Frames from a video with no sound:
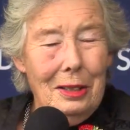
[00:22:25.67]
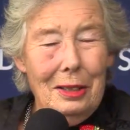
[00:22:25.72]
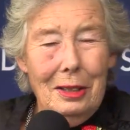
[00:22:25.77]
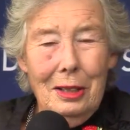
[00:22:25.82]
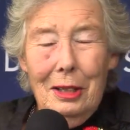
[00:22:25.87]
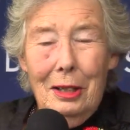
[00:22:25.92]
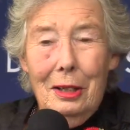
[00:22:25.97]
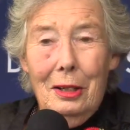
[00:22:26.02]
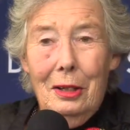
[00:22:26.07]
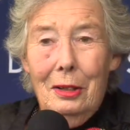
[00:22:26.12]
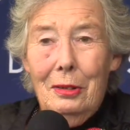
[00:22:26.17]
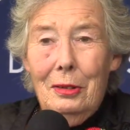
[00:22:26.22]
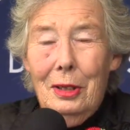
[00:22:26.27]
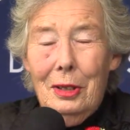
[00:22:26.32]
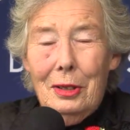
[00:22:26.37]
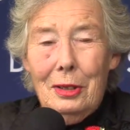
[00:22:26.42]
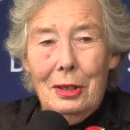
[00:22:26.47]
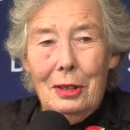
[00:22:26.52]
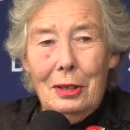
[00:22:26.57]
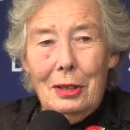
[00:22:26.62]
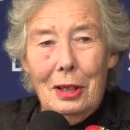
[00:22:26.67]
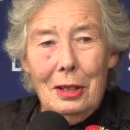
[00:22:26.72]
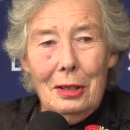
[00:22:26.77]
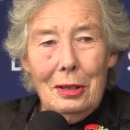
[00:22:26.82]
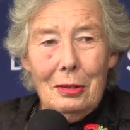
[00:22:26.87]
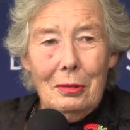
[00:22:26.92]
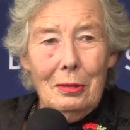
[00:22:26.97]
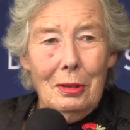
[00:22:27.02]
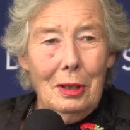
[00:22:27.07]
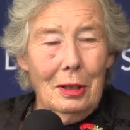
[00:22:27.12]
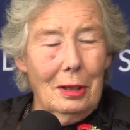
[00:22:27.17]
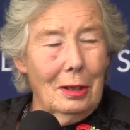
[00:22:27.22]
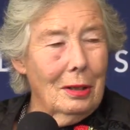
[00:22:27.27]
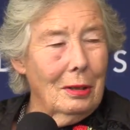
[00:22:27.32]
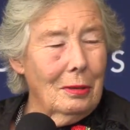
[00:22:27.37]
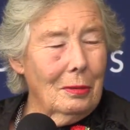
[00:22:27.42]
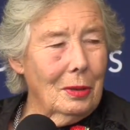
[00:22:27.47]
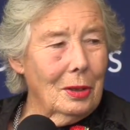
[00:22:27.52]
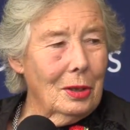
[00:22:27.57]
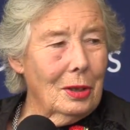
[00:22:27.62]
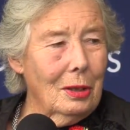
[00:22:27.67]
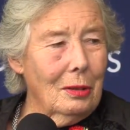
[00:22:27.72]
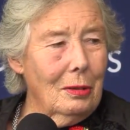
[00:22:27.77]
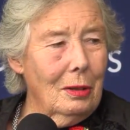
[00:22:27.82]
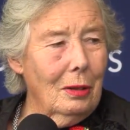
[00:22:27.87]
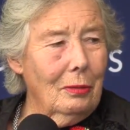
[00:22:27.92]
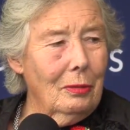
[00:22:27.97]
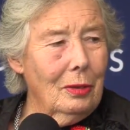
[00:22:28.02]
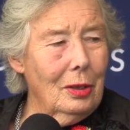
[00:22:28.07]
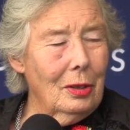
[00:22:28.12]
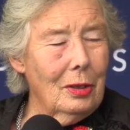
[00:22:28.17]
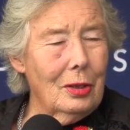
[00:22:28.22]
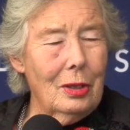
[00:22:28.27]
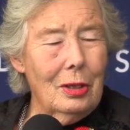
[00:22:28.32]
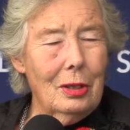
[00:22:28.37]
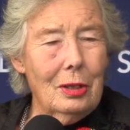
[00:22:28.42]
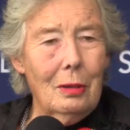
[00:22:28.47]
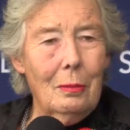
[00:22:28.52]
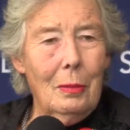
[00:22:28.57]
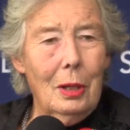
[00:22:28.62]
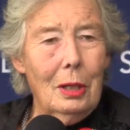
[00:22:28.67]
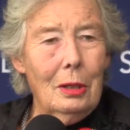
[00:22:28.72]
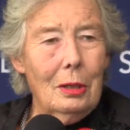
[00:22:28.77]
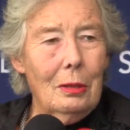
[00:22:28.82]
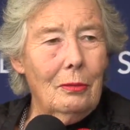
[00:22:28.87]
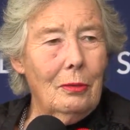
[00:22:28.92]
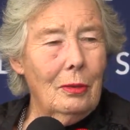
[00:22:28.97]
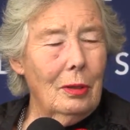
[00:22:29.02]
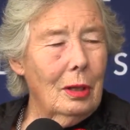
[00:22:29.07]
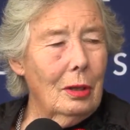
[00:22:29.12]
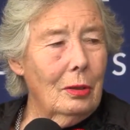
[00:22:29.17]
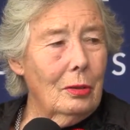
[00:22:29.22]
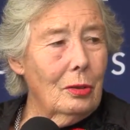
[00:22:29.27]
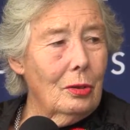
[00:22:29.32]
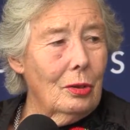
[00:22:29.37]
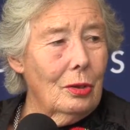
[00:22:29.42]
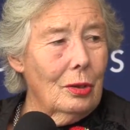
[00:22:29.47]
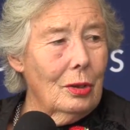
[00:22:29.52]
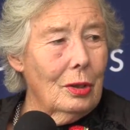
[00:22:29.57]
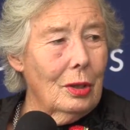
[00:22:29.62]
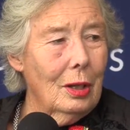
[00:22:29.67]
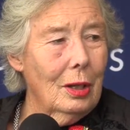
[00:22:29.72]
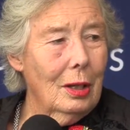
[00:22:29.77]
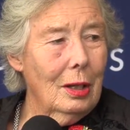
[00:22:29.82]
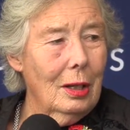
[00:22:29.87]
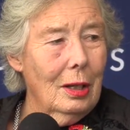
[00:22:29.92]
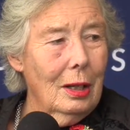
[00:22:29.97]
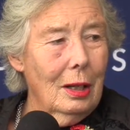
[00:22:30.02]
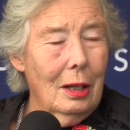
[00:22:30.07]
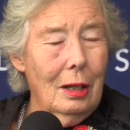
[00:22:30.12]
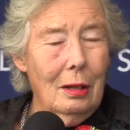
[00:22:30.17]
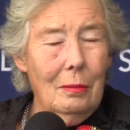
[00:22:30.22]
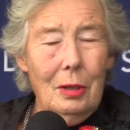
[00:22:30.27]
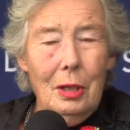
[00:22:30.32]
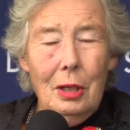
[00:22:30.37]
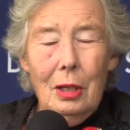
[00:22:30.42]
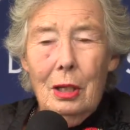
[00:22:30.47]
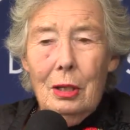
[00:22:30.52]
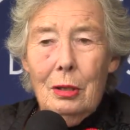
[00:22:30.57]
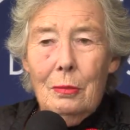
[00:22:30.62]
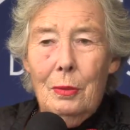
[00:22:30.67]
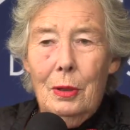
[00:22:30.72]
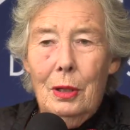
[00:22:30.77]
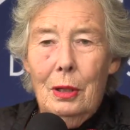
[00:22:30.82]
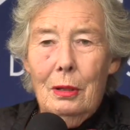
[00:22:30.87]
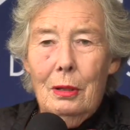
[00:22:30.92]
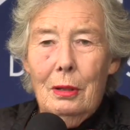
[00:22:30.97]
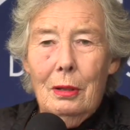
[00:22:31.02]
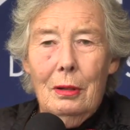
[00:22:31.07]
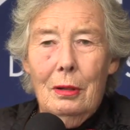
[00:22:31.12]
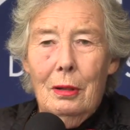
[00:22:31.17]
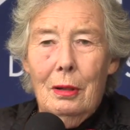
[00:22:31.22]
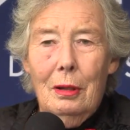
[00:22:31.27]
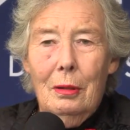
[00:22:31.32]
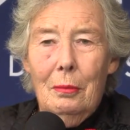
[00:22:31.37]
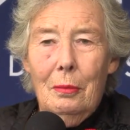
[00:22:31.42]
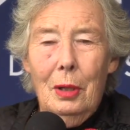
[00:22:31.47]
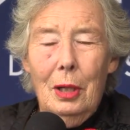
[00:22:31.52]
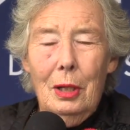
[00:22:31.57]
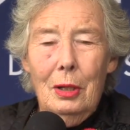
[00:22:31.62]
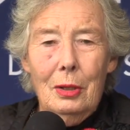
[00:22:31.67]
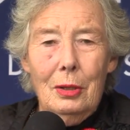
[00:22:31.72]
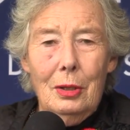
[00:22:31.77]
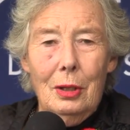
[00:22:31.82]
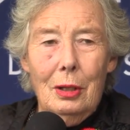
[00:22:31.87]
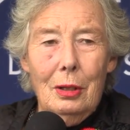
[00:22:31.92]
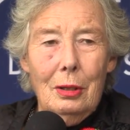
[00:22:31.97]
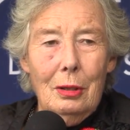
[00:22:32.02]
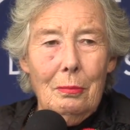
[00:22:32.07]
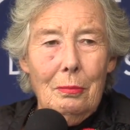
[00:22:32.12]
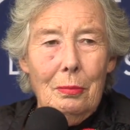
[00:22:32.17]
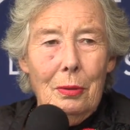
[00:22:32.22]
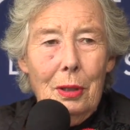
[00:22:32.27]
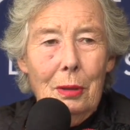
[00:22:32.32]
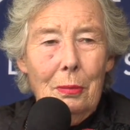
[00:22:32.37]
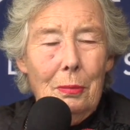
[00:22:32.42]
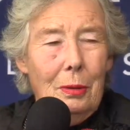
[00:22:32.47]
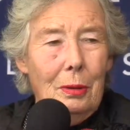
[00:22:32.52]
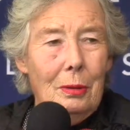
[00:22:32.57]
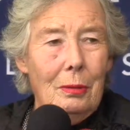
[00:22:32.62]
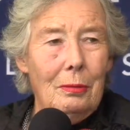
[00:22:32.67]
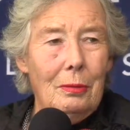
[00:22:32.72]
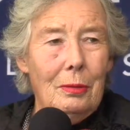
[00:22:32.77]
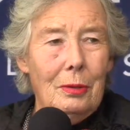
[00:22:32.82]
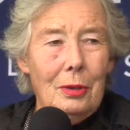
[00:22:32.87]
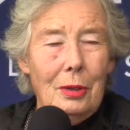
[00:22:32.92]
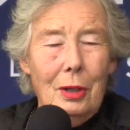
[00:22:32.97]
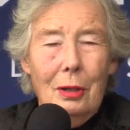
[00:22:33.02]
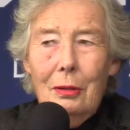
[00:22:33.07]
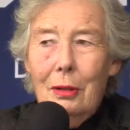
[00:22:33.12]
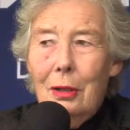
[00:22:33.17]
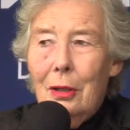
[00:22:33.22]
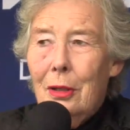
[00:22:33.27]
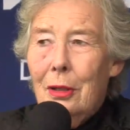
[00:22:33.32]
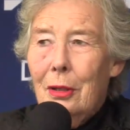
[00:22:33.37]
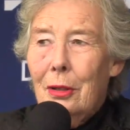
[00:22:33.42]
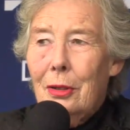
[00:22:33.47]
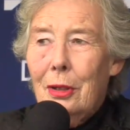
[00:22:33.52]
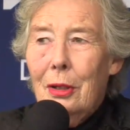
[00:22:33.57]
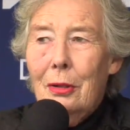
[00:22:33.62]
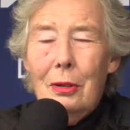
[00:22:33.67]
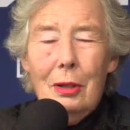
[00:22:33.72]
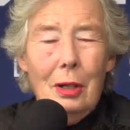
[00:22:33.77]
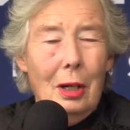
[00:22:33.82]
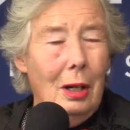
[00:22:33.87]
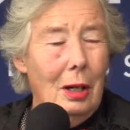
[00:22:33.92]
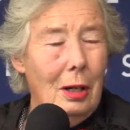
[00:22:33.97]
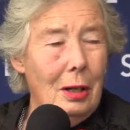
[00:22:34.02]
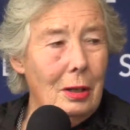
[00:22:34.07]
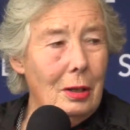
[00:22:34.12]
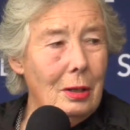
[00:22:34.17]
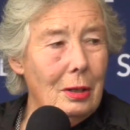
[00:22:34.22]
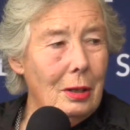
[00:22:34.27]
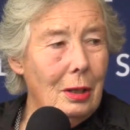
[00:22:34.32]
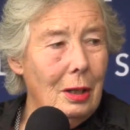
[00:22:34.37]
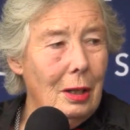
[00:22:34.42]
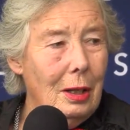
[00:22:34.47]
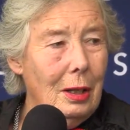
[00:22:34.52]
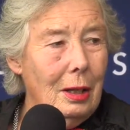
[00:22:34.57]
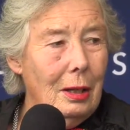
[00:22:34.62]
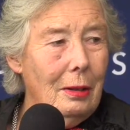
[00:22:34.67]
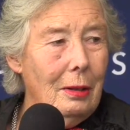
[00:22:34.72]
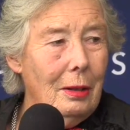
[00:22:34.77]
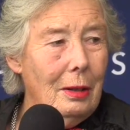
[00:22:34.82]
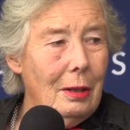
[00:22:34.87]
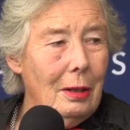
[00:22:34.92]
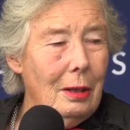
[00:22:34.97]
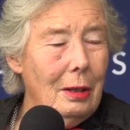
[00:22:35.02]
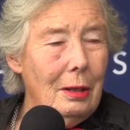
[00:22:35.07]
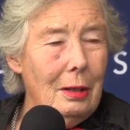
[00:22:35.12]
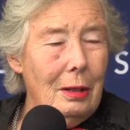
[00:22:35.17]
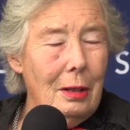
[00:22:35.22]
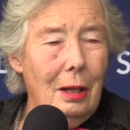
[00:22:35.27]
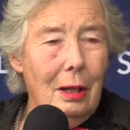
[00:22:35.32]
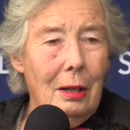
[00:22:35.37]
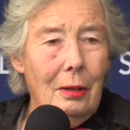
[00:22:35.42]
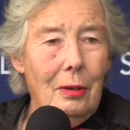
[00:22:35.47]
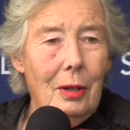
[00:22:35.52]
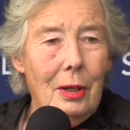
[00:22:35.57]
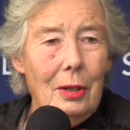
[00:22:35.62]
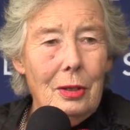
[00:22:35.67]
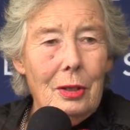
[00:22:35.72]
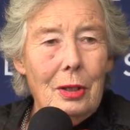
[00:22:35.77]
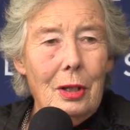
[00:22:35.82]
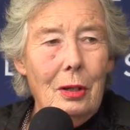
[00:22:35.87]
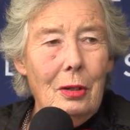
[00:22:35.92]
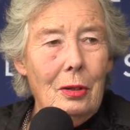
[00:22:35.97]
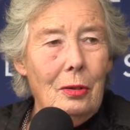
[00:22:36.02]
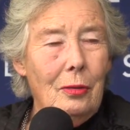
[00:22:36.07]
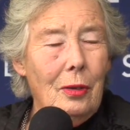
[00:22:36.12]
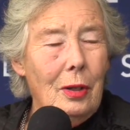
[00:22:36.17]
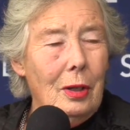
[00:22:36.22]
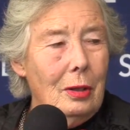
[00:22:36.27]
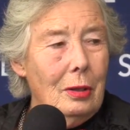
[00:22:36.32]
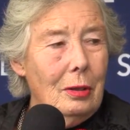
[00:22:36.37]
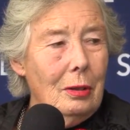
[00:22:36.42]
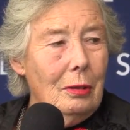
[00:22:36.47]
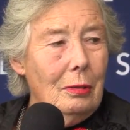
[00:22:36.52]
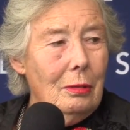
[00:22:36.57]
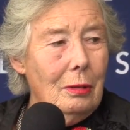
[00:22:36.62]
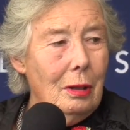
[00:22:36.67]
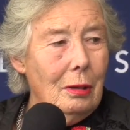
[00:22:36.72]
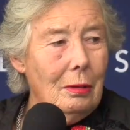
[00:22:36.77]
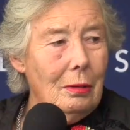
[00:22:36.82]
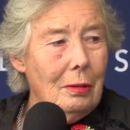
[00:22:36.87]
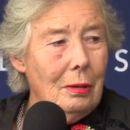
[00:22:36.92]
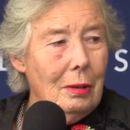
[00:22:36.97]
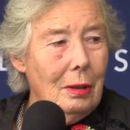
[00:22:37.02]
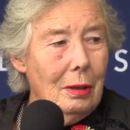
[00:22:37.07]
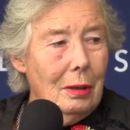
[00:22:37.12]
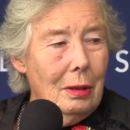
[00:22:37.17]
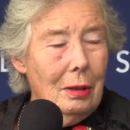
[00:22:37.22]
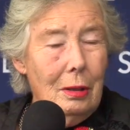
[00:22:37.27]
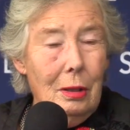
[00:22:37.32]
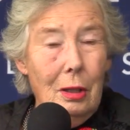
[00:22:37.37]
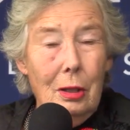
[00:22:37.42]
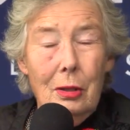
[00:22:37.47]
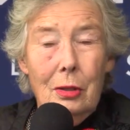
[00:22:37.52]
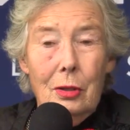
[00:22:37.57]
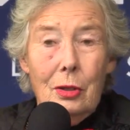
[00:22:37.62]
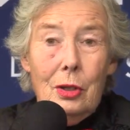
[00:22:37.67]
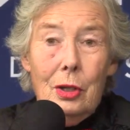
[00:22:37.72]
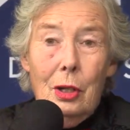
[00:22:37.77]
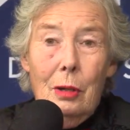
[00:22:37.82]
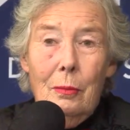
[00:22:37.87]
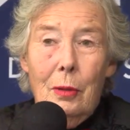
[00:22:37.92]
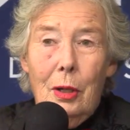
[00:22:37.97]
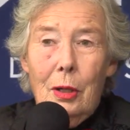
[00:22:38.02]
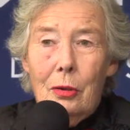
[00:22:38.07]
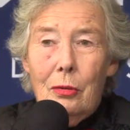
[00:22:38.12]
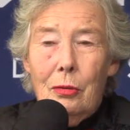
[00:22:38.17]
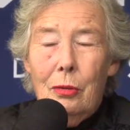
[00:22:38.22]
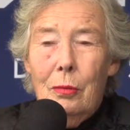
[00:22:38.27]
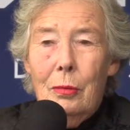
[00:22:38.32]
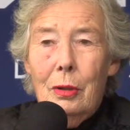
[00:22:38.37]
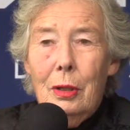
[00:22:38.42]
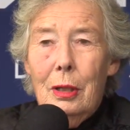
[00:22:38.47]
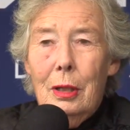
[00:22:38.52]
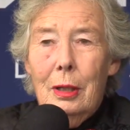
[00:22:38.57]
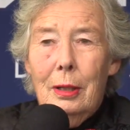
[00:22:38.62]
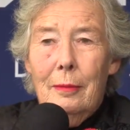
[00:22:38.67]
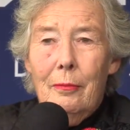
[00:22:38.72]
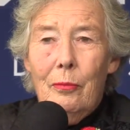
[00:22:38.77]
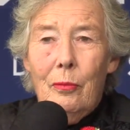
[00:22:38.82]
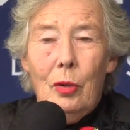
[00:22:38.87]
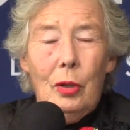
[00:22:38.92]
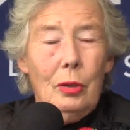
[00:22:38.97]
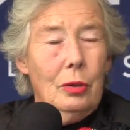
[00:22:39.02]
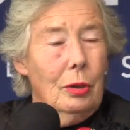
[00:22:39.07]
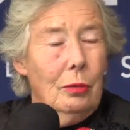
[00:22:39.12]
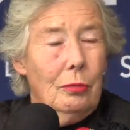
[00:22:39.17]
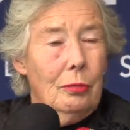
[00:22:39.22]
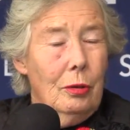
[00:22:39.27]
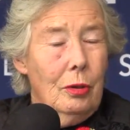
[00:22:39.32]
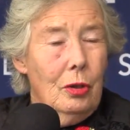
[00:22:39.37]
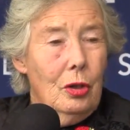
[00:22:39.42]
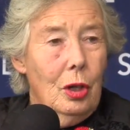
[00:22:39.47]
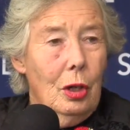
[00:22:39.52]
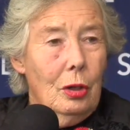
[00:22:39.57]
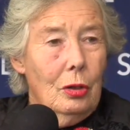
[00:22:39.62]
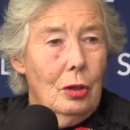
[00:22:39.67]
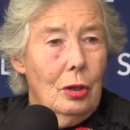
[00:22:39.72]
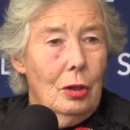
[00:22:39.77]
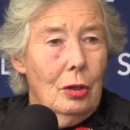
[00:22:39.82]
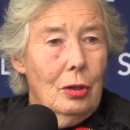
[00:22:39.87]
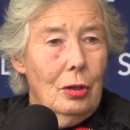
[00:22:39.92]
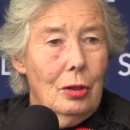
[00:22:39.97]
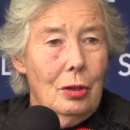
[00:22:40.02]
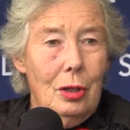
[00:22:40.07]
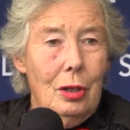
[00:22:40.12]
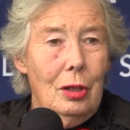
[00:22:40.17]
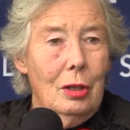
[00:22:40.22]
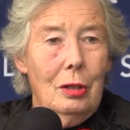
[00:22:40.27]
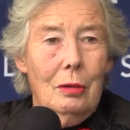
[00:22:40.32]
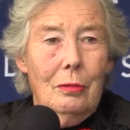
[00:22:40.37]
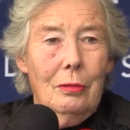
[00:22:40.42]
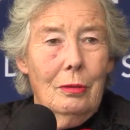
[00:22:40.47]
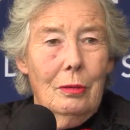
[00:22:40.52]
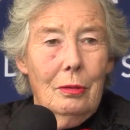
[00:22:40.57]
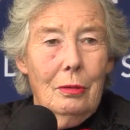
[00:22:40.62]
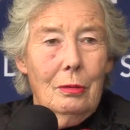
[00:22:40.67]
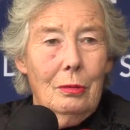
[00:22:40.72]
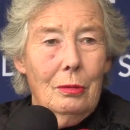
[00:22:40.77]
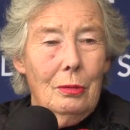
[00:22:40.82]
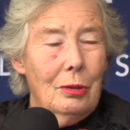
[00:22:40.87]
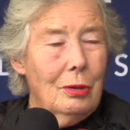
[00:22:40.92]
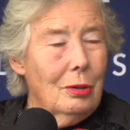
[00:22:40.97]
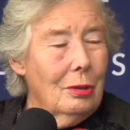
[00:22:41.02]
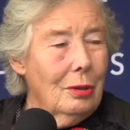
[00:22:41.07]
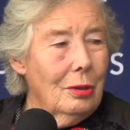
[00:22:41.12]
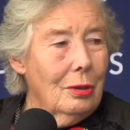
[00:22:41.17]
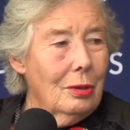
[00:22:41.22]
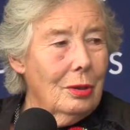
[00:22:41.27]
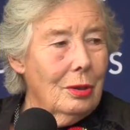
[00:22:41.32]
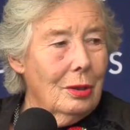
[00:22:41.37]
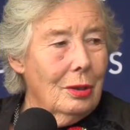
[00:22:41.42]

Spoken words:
oh yes, it's great. Well, it's so lovely to see so many different countries. I mean, it has been amazing, and people are so kind, and I've had such fun, you know, and learnt so much from, well, different judges, seeing different horses,